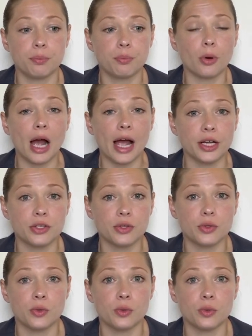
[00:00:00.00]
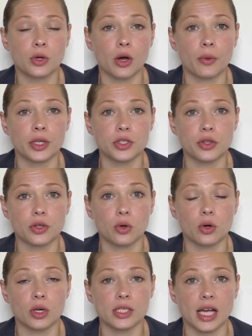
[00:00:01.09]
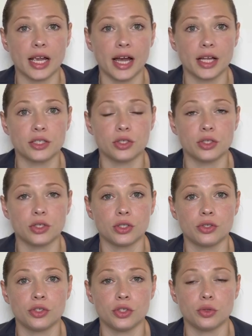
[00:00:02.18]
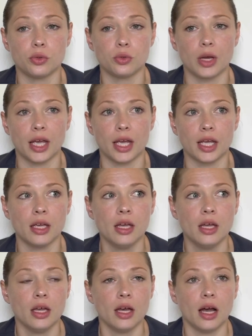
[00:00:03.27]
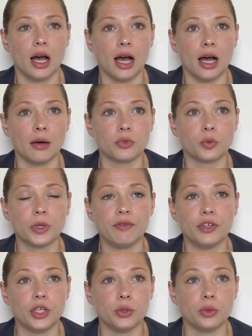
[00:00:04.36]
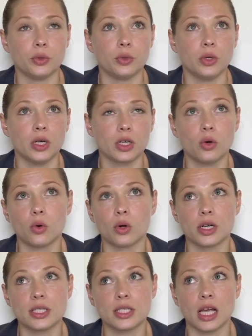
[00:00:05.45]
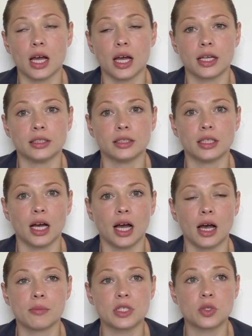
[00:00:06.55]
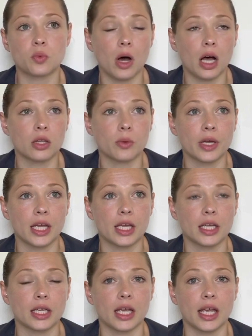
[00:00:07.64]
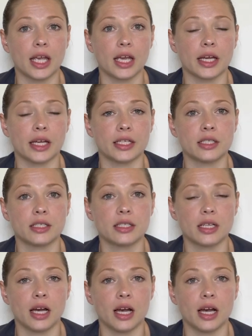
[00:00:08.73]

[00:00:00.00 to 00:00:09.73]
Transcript: Prior to going to the course, I had to do a review course on swallowing and